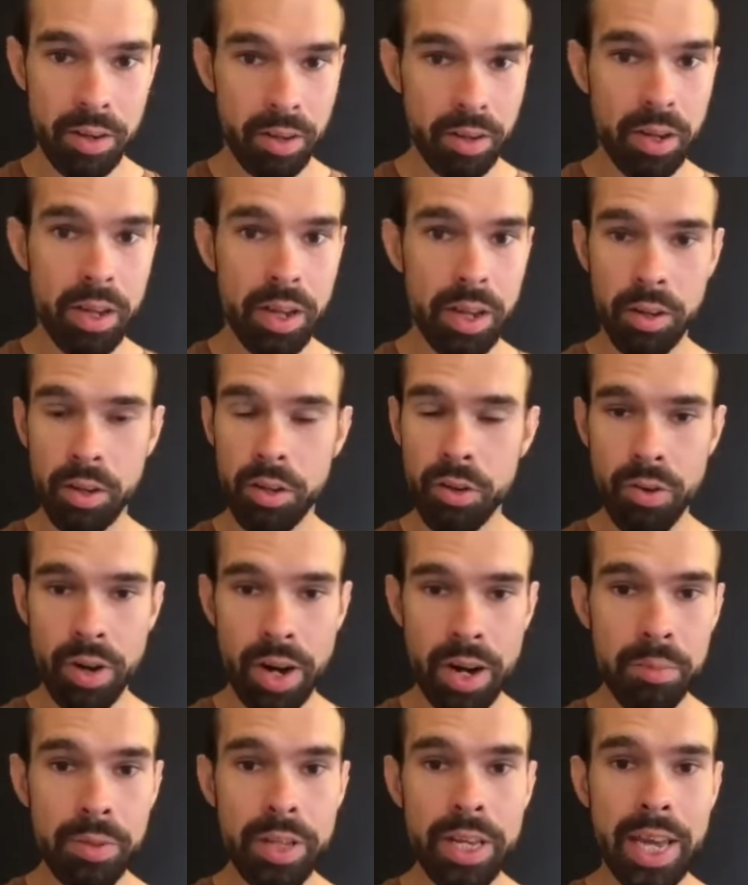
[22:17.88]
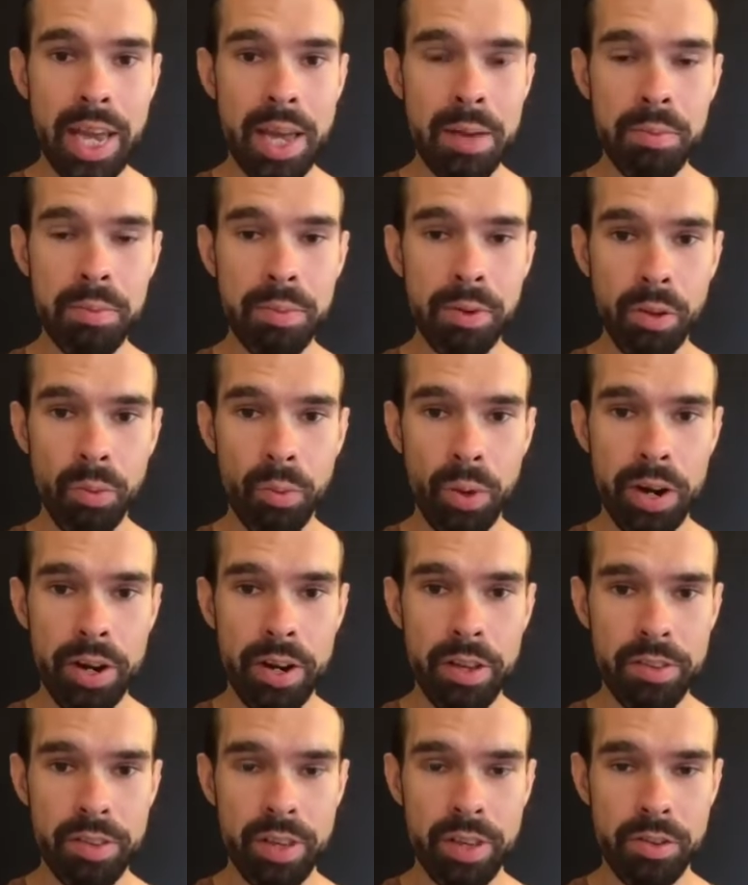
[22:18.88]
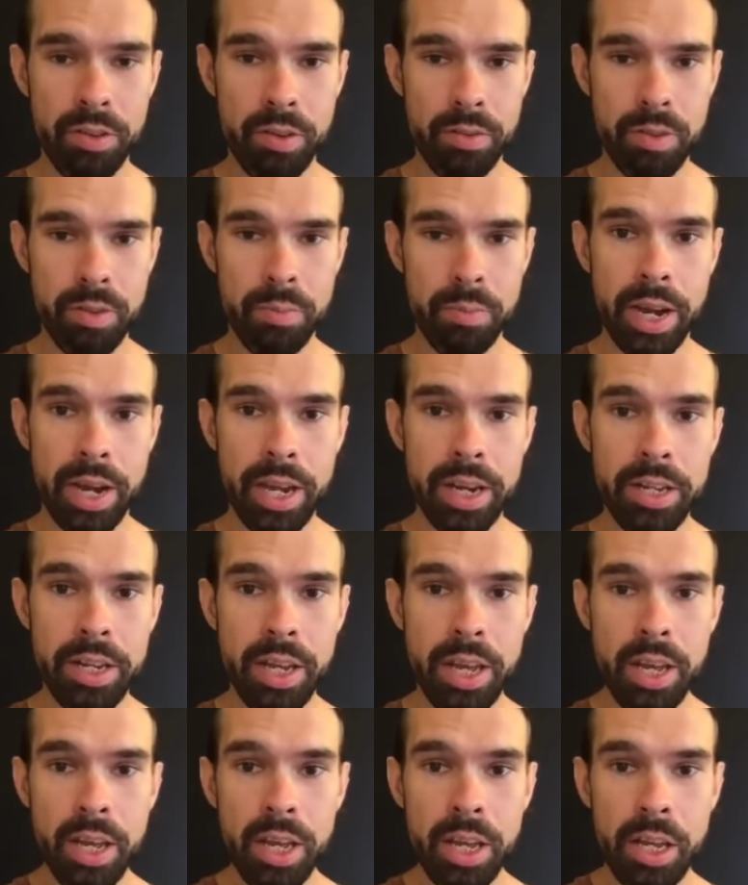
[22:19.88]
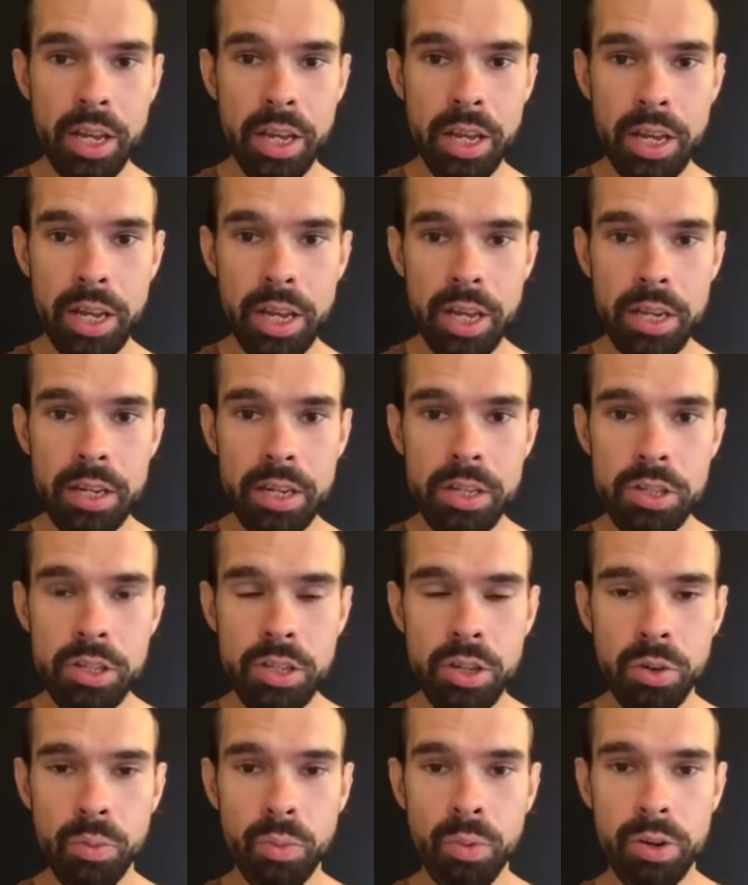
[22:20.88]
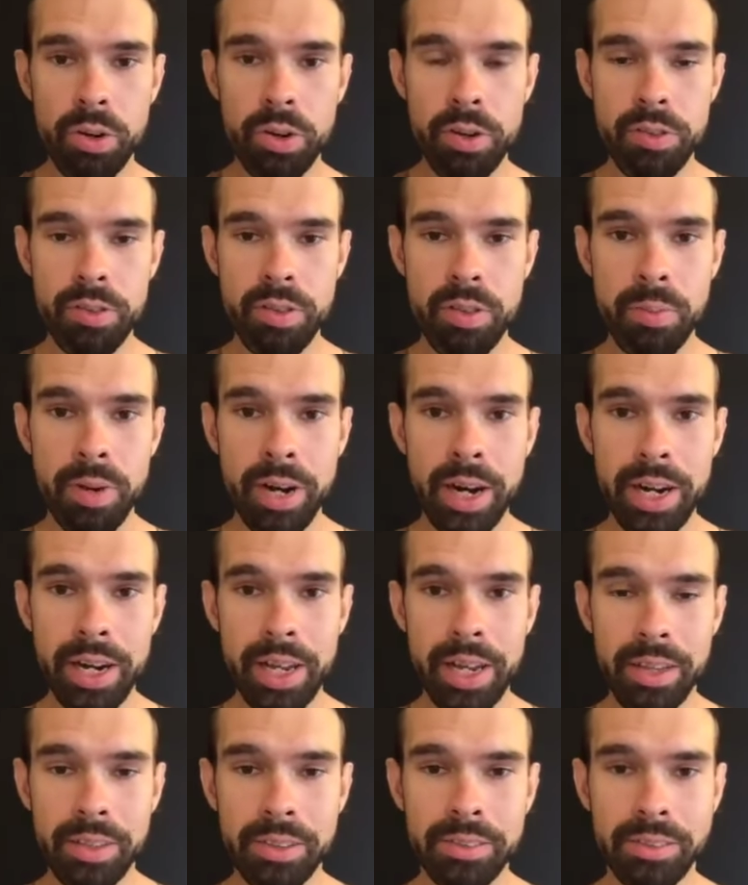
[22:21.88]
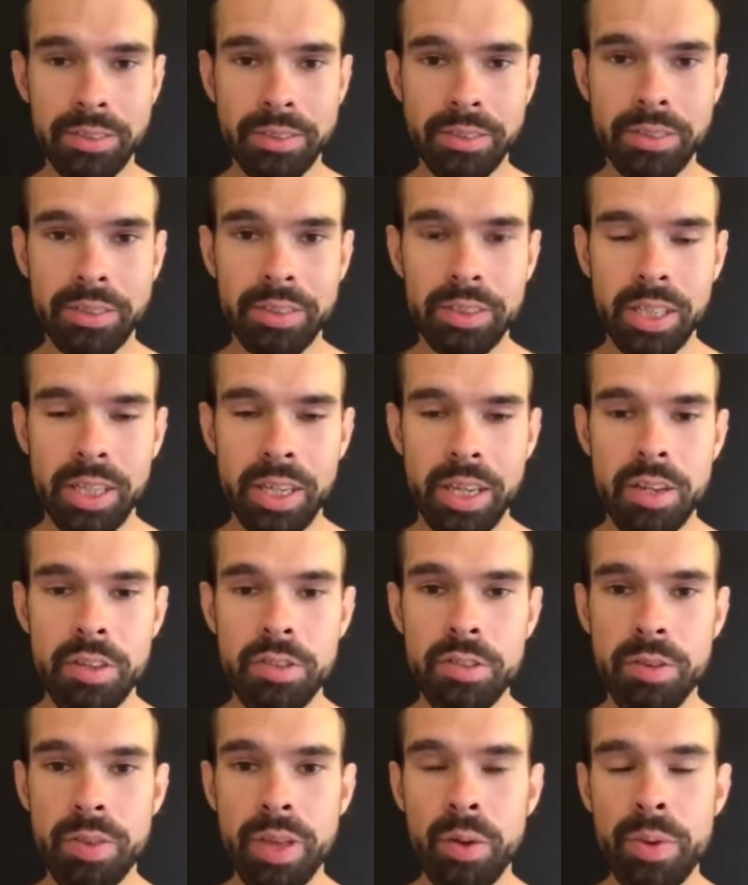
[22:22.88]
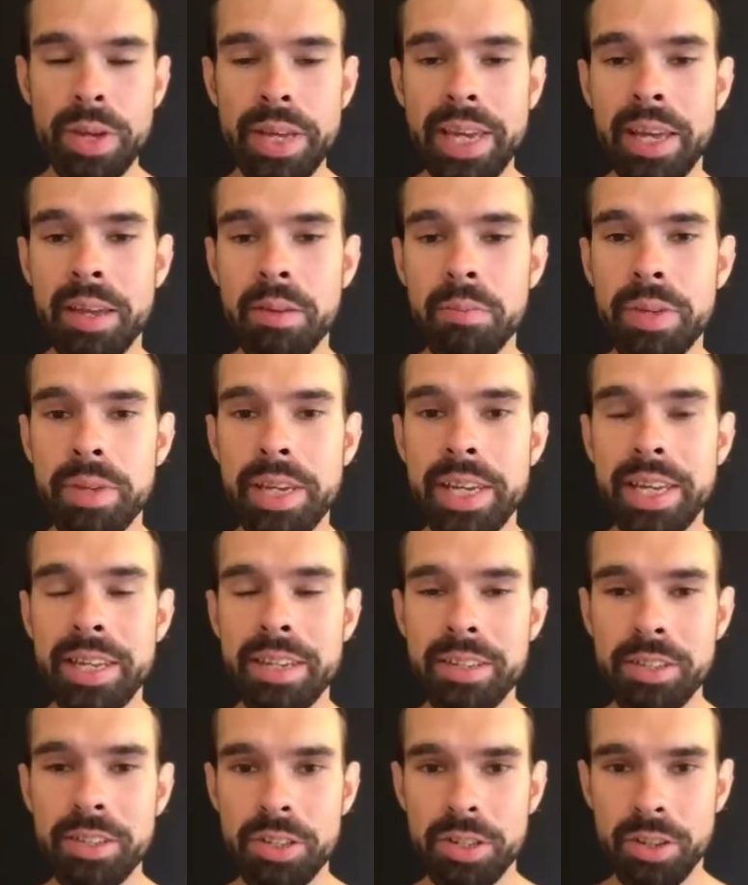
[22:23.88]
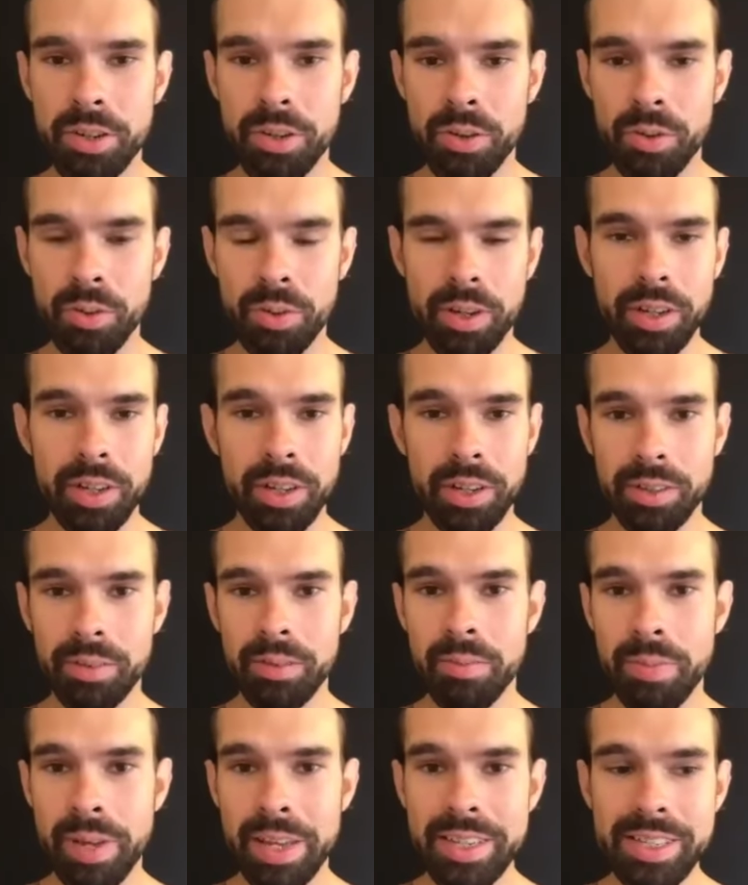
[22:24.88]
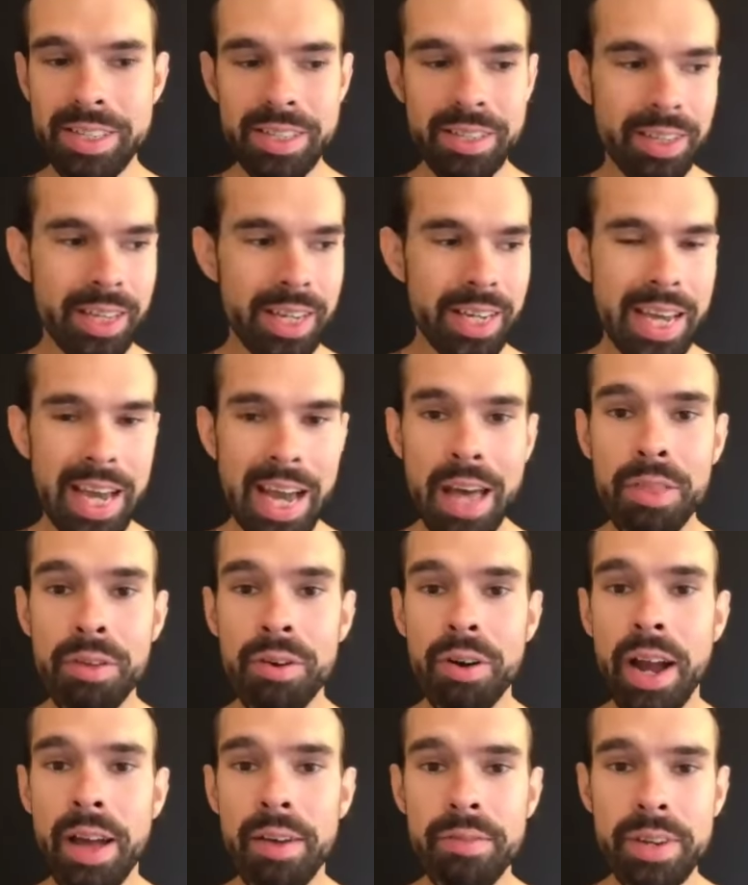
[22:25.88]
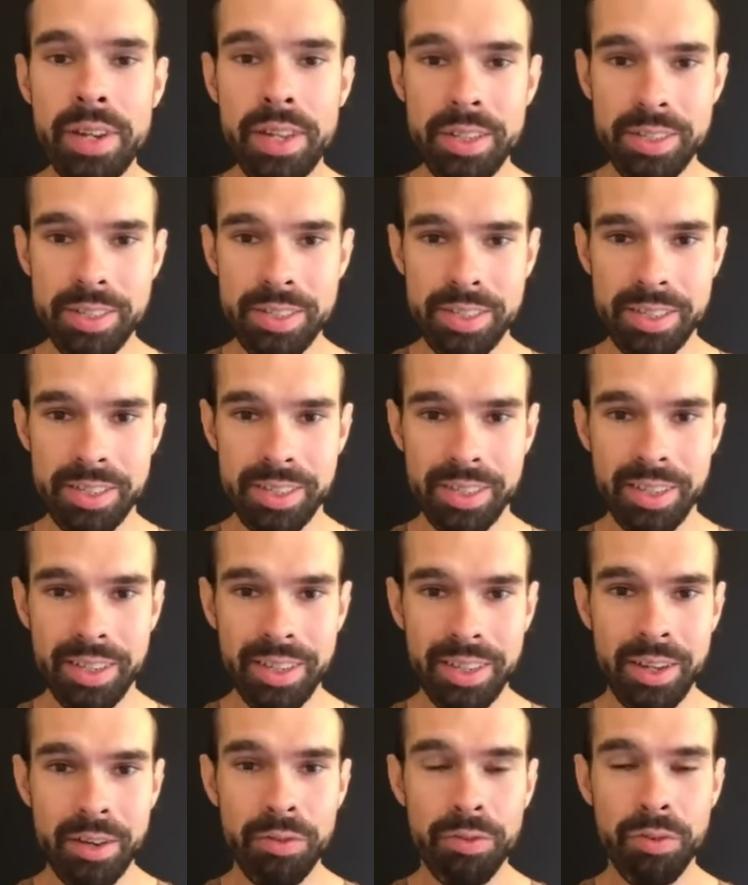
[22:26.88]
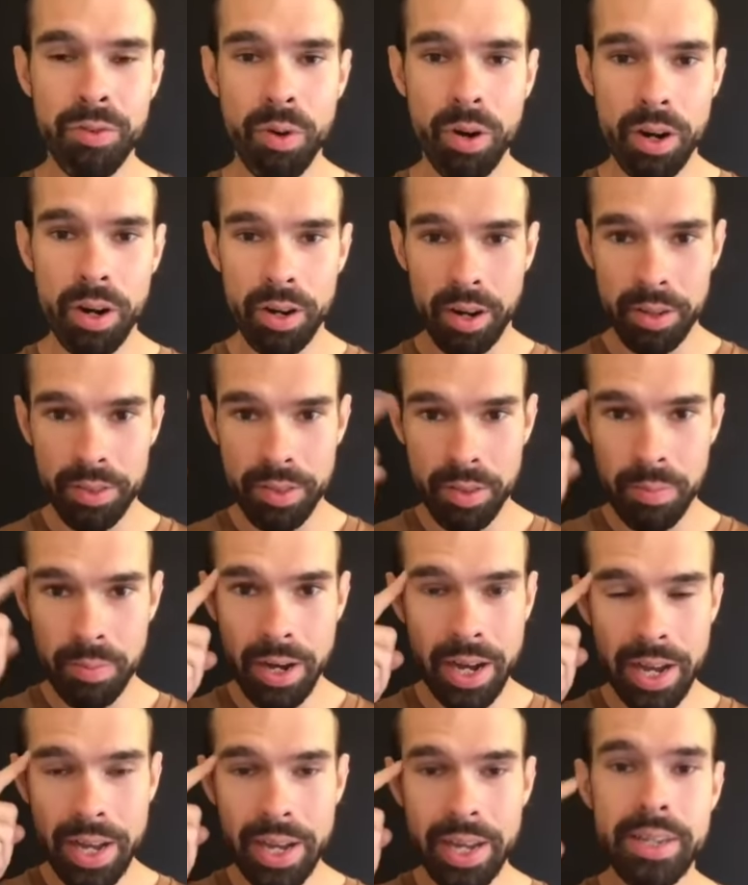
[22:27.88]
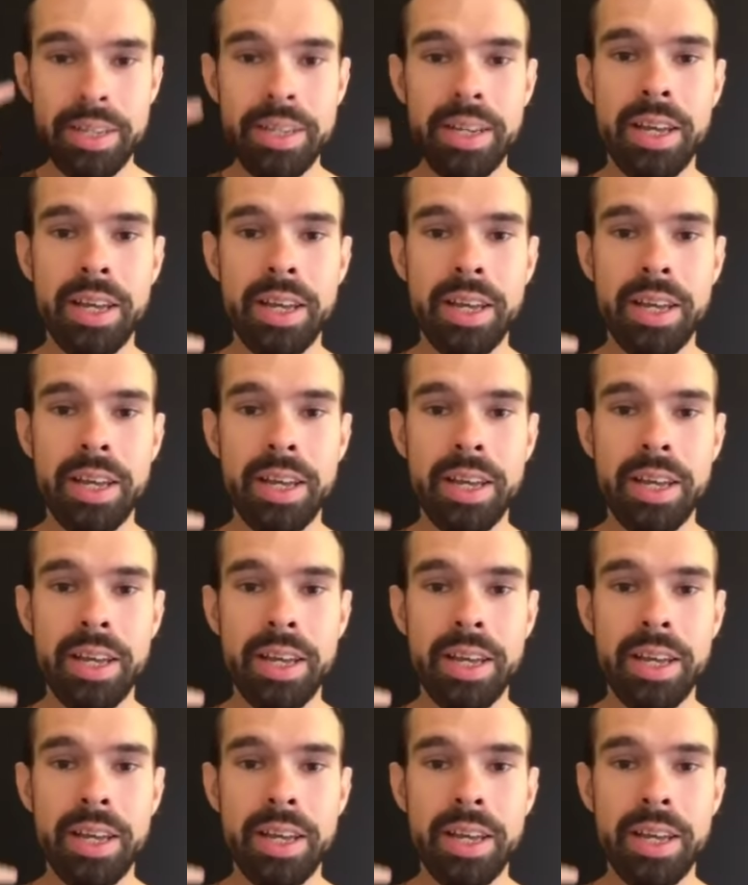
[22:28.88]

incredibly capable awareness center of the mind in towards the body, so that we can begin to basically gather evidence for the mind